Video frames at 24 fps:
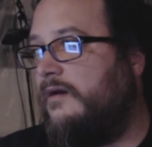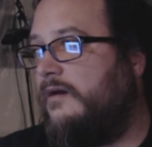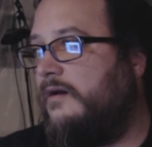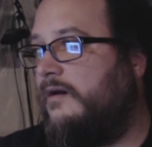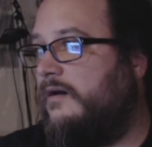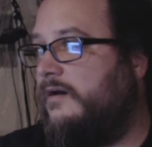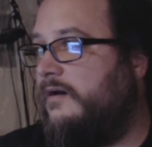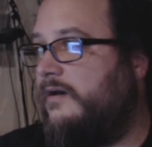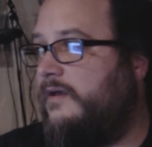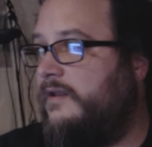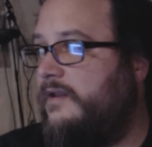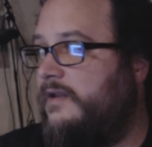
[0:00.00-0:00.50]

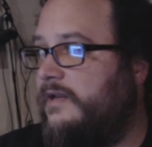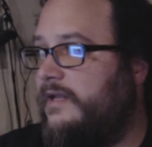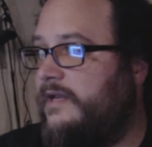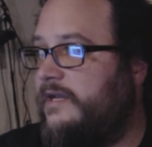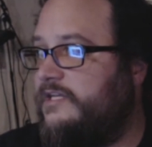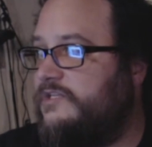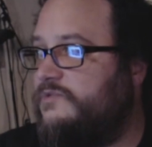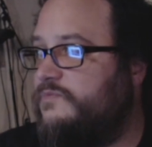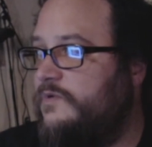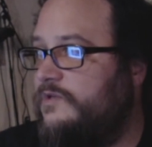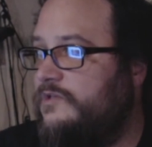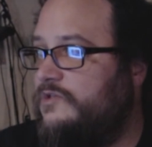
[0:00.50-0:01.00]
And in
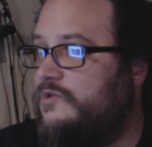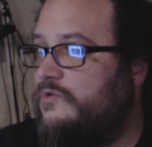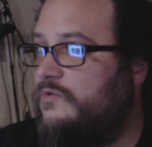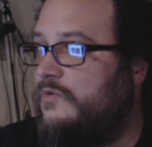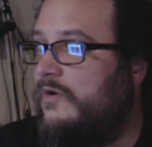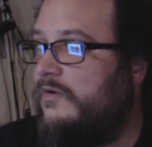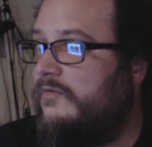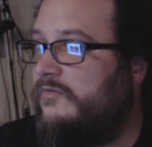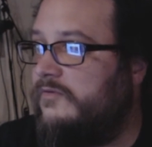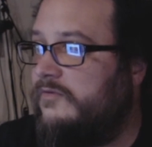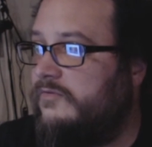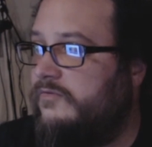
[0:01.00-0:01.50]
case we do
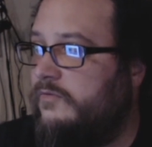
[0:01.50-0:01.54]
over